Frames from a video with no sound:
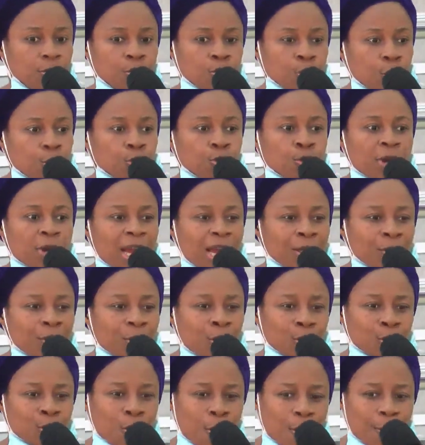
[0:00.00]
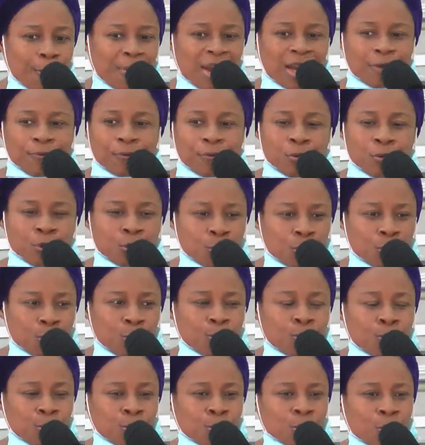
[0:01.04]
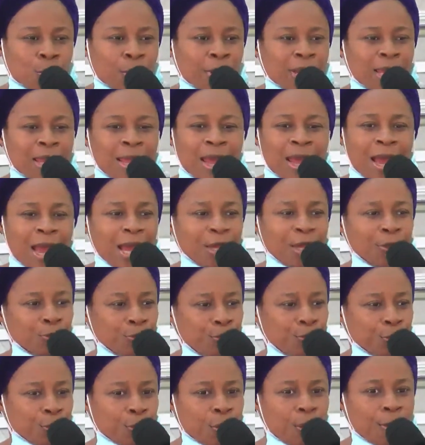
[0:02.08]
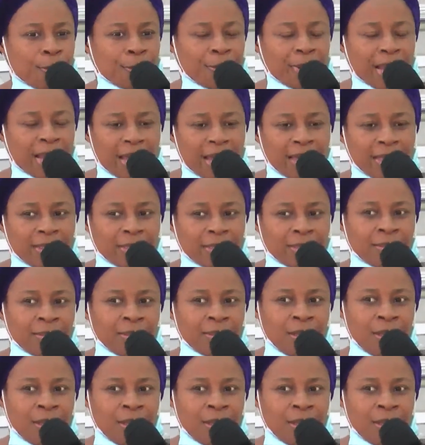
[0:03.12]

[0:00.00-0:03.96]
So you cannot come back from sorrow to joy and you become blind.